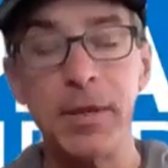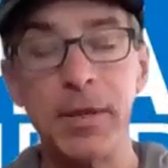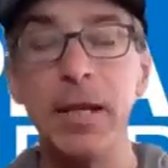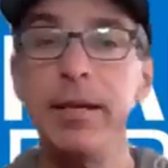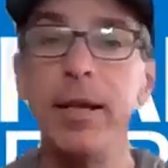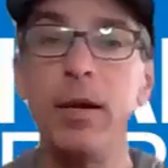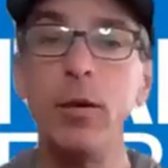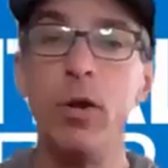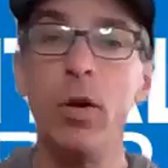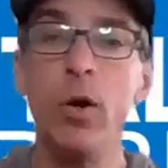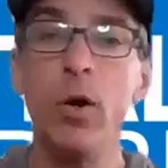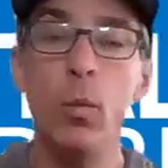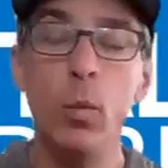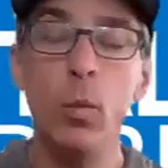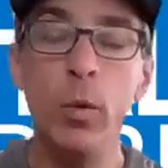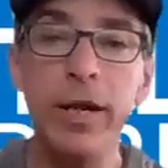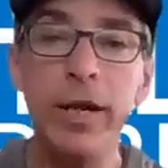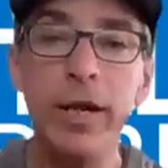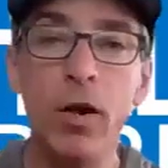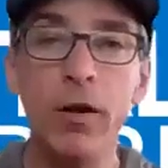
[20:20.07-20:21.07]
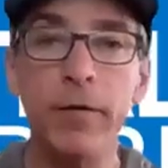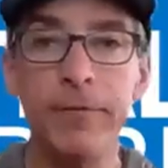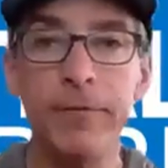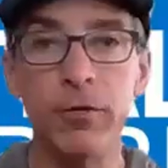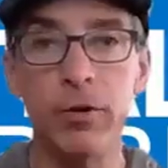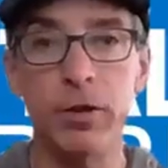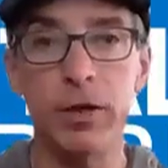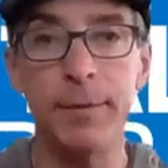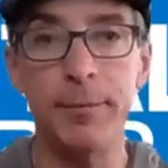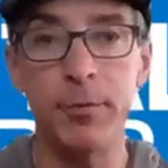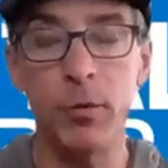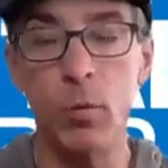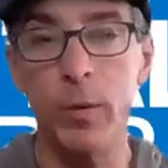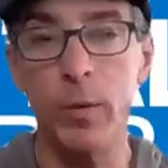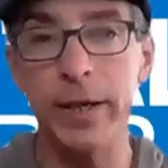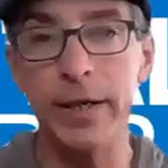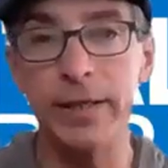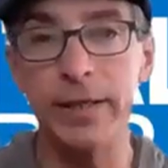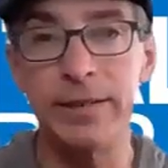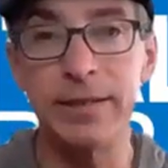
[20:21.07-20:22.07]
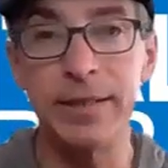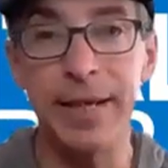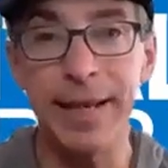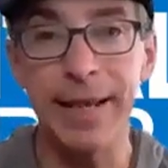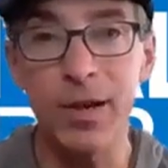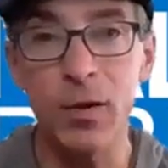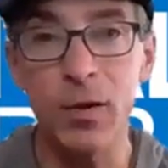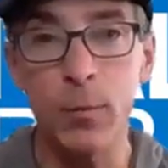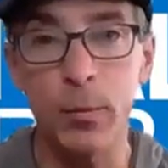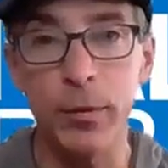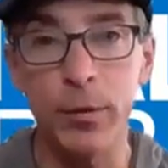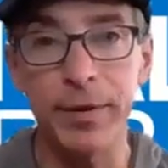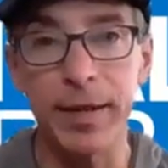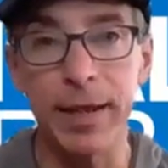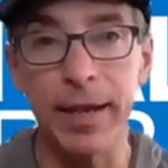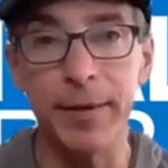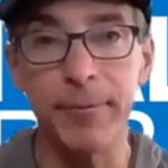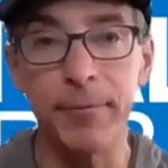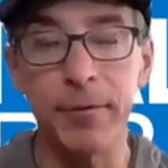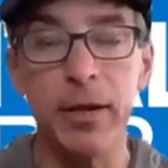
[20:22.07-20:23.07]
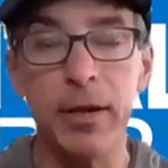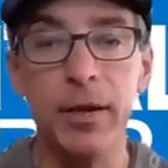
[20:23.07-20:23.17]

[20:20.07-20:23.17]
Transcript: Now, we offer a couple of ways to help with that.